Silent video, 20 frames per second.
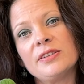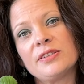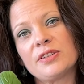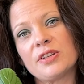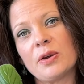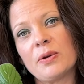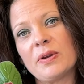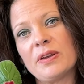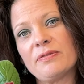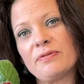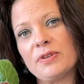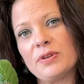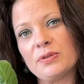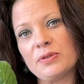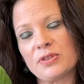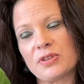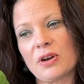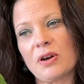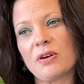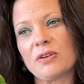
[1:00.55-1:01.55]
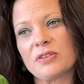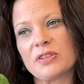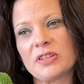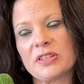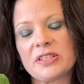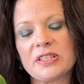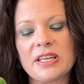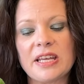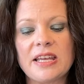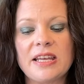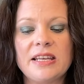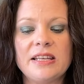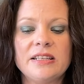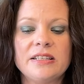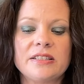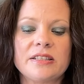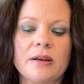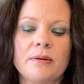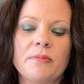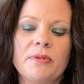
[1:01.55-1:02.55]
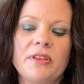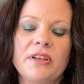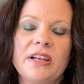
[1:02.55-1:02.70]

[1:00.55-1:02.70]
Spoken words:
so if you start to see some of the